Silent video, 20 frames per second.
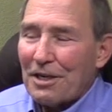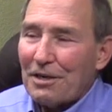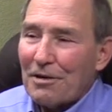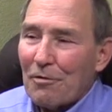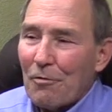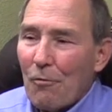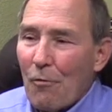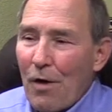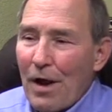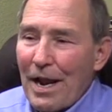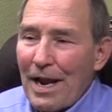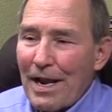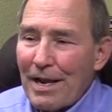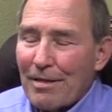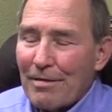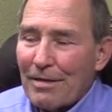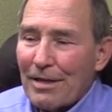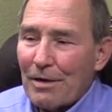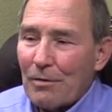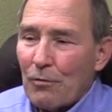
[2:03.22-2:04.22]
in a
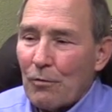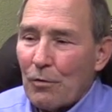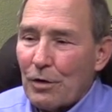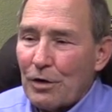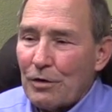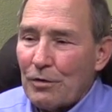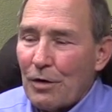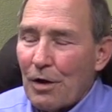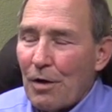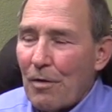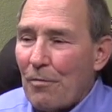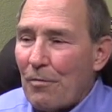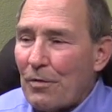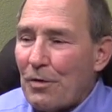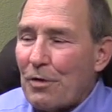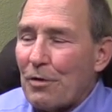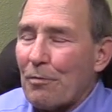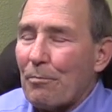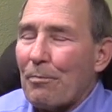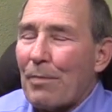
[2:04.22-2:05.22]
way that would,
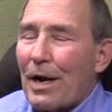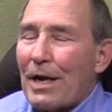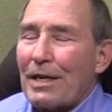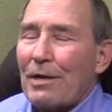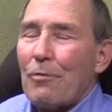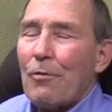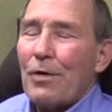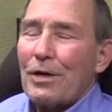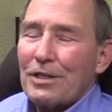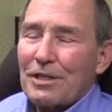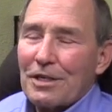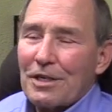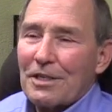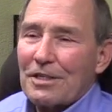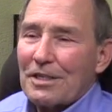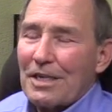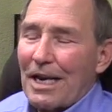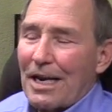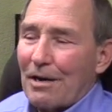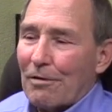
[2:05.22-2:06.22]
your body wants to
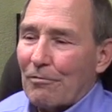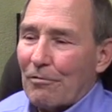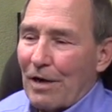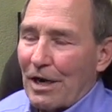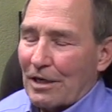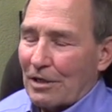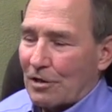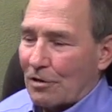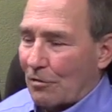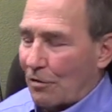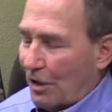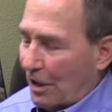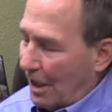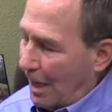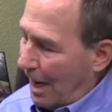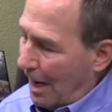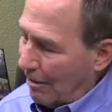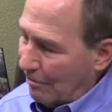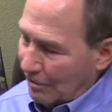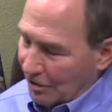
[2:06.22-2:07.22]
stay at rest. So the
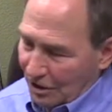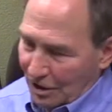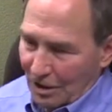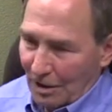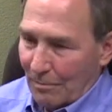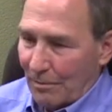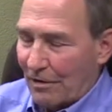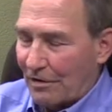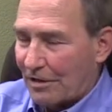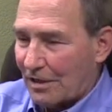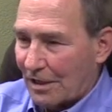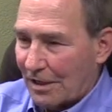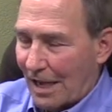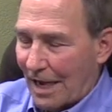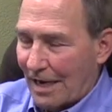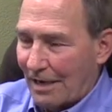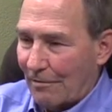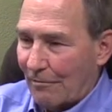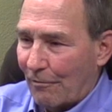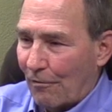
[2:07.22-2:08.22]
car is going to be
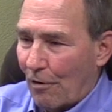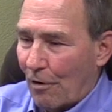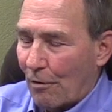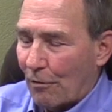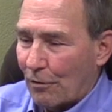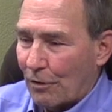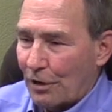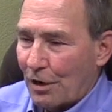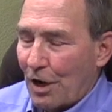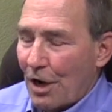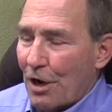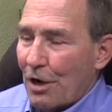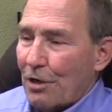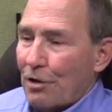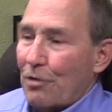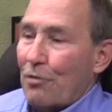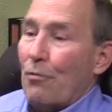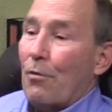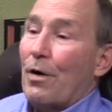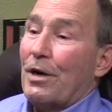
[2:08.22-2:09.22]
sliding forward,
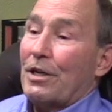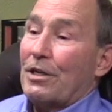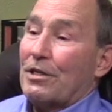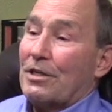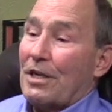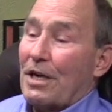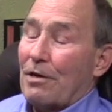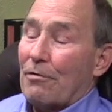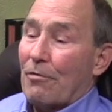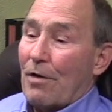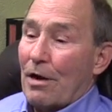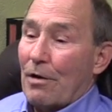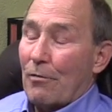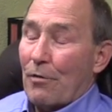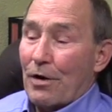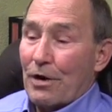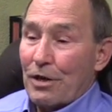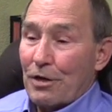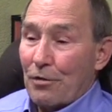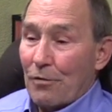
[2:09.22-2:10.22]
you want to stay right
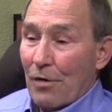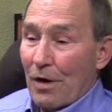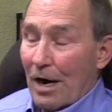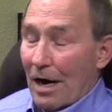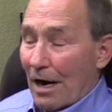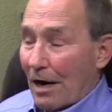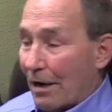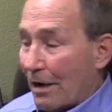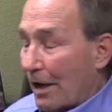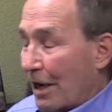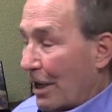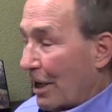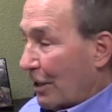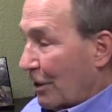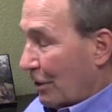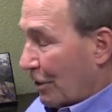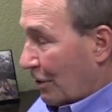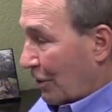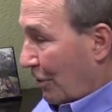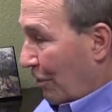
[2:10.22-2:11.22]
where you are.
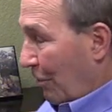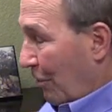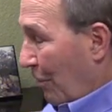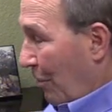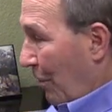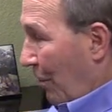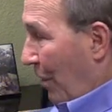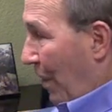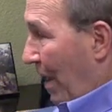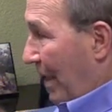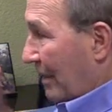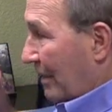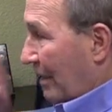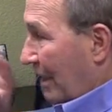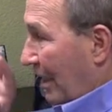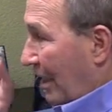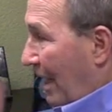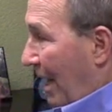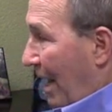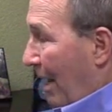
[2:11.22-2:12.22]
So as
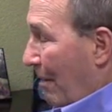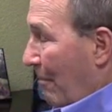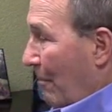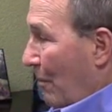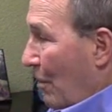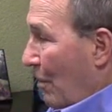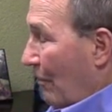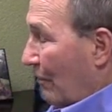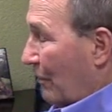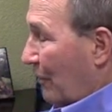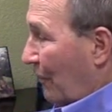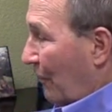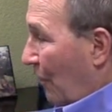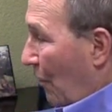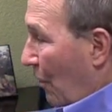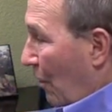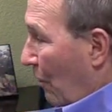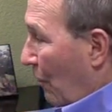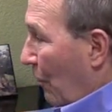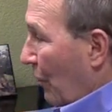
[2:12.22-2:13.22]
the car moves
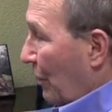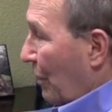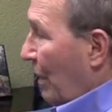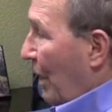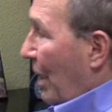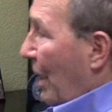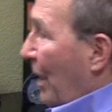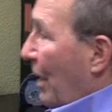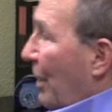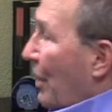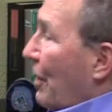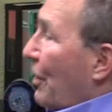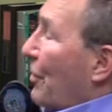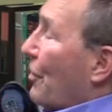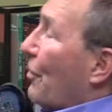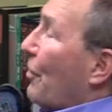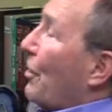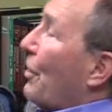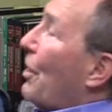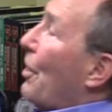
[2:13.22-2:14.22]
forward,
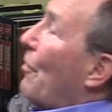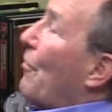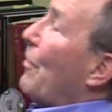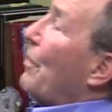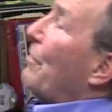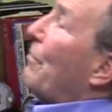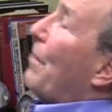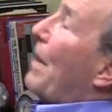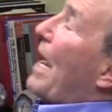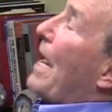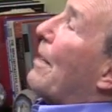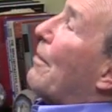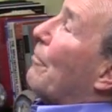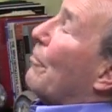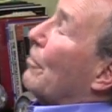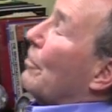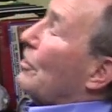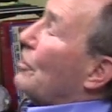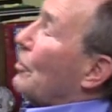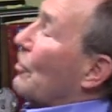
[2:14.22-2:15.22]
you're going
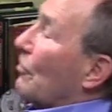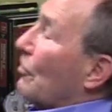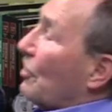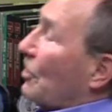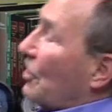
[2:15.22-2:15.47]
backwards. Your